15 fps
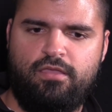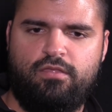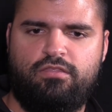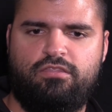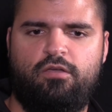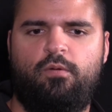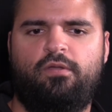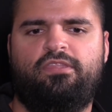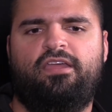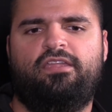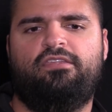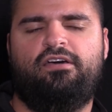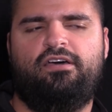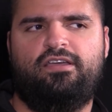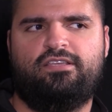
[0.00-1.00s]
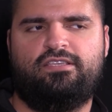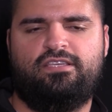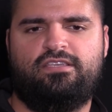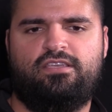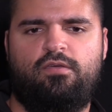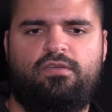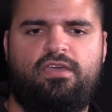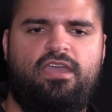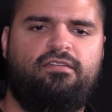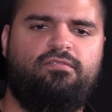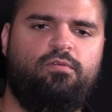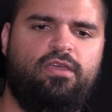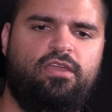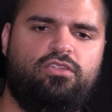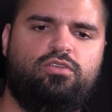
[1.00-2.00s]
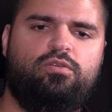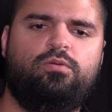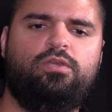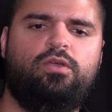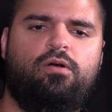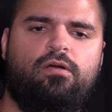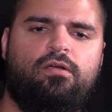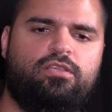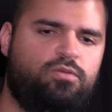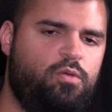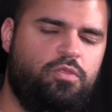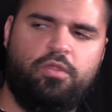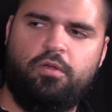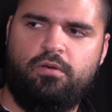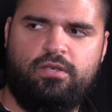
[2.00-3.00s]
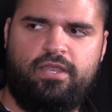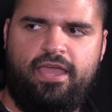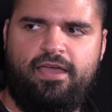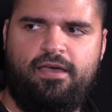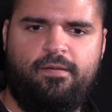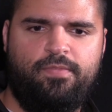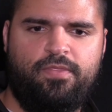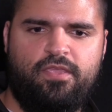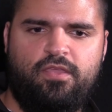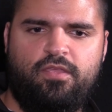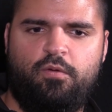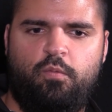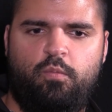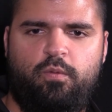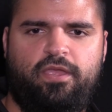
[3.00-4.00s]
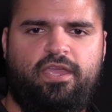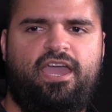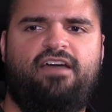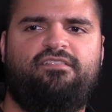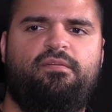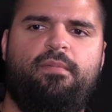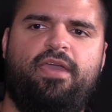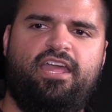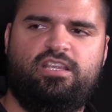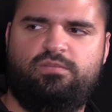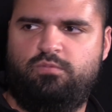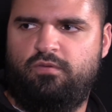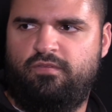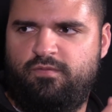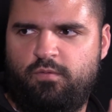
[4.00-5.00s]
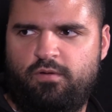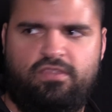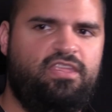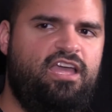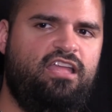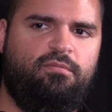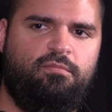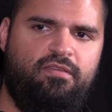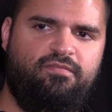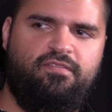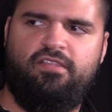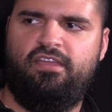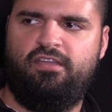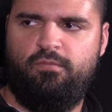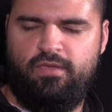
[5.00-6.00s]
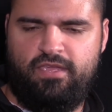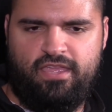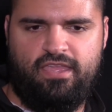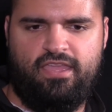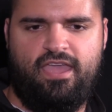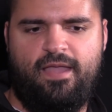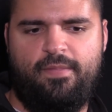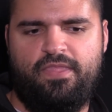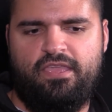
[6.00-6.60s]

So what that does is, okay, if we get 2 yards on 3rd down, we have a manageable 4th down that we feel like we can get.